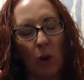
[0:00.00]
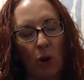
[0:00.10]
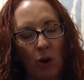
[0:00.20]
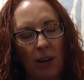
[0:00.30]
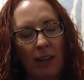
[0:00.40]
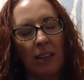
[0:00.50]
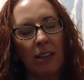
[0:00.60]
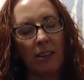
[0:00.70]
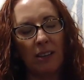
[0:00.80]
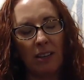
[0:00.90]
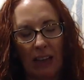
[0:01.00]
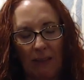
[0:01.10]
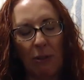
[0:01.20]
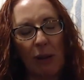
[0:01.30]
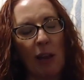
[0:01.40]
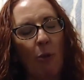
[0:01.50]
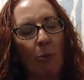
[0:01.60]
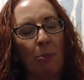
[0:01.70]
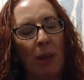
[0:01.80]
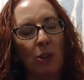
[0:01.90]
Or give
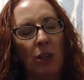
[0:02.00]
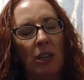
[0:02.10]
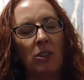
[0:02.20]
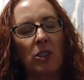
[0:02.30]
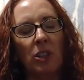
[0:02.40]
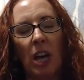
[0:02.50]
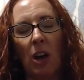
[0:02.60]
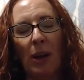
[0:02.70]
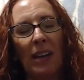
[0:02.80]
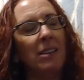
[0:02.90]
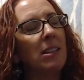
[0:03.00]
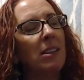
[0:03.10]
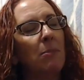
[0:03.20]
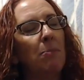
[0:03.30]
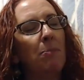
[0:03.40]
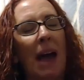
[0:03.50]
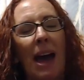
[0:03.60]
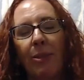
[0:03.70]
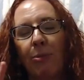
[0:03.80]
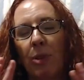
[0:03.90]
yourself permission to go into the
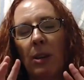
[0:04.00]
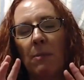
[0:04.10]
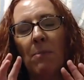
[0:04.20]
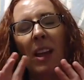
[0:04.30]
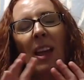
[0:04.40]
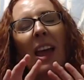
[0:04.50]
bathroom,